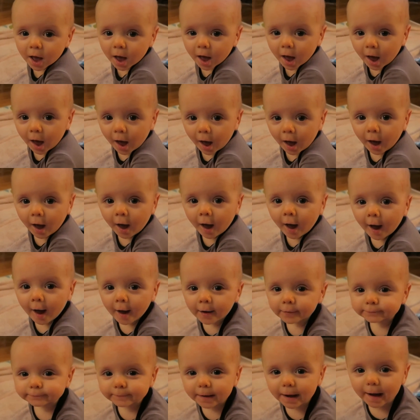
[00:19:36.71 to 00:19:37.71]
You say
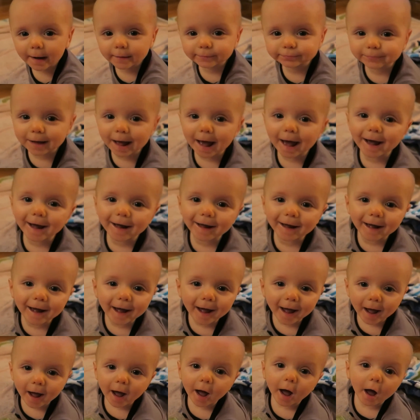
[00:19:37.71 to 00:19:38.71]
mama again?
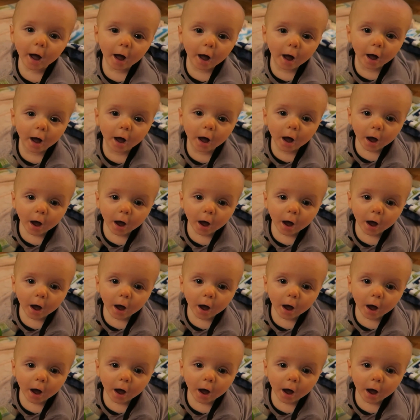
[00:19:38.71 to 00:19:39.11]
Yeah?